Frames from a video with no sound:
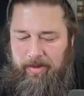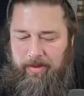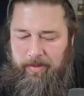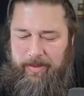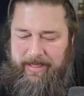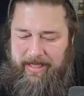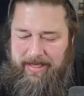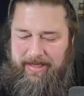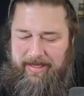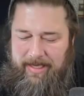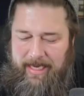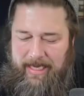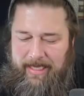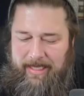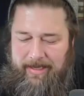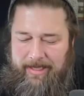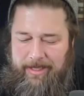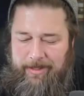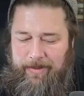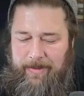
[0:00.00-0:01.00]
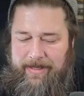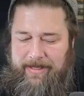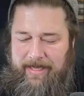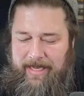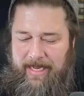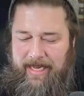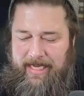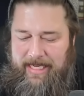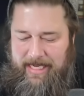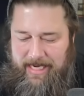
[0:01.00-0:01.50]
Was this like, this
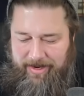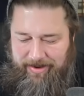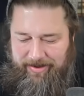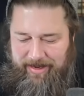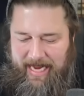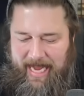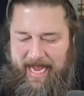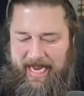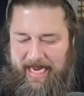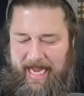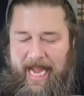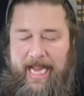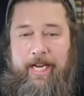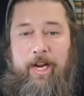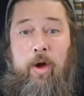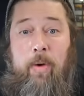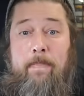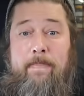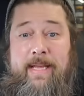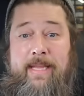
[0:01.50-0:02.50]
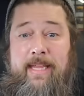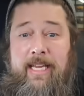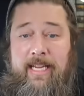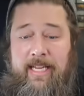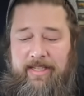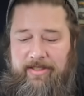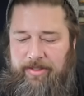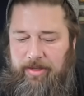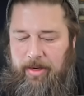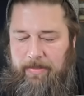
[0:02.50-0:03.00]
wasn't a tier deck. I know Mythic
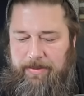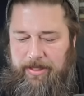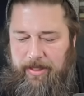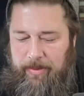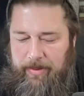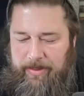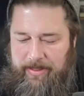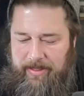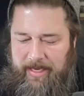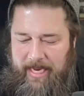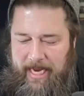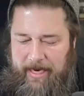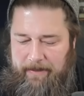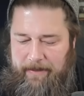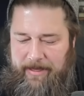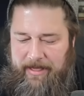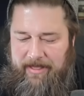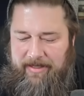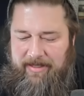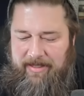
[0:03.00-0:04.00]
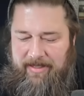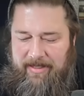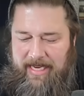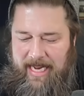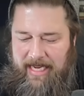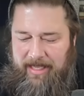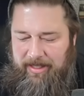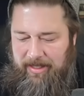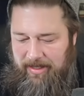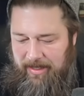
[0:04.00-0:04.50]
Conscription was a deck, but this does
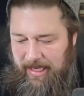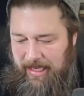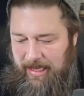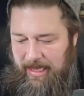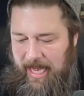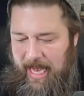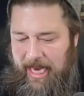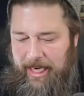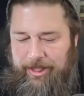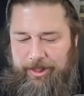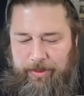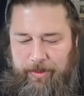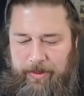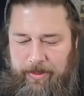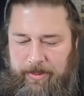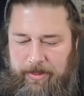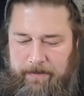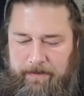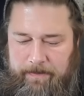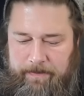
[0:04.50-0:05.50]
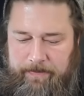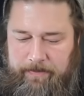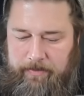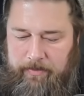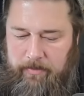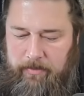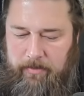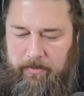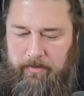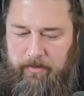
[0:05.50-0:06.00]
not look like the actual
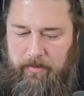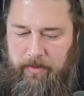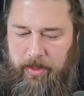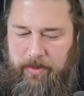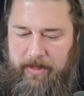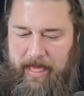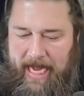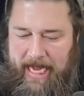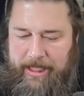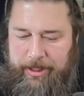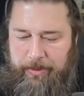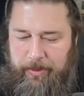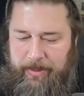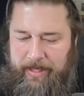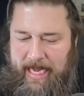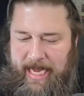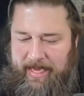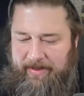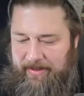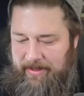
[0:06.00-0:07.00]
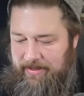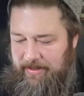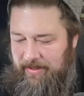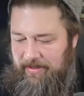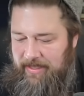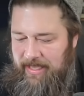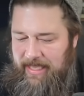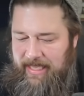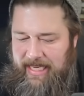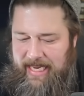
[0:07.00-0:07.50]
deck. This
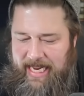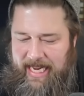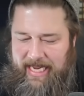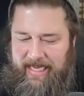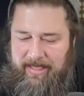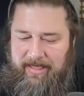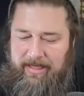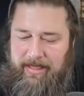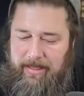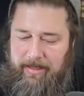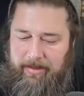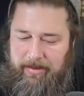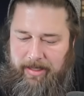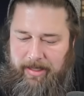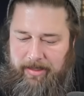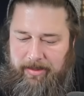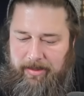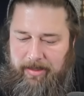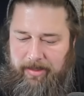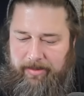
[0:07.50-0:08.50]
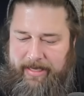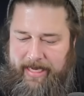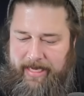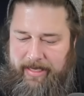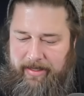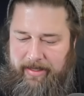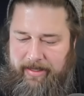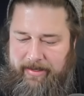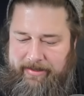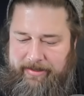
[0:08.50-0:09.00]
looks like a, well,
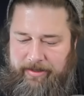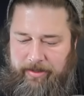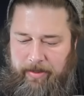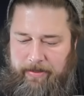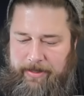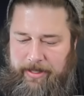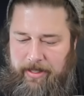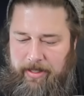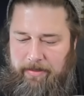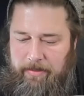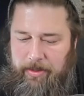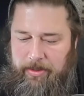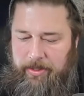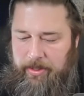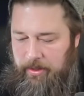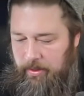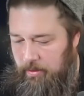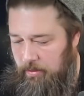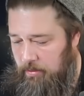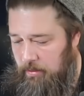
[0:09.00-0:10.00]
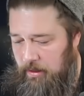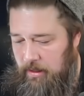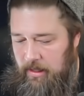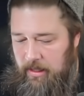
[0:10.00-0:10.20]
okay, Conscription number 2.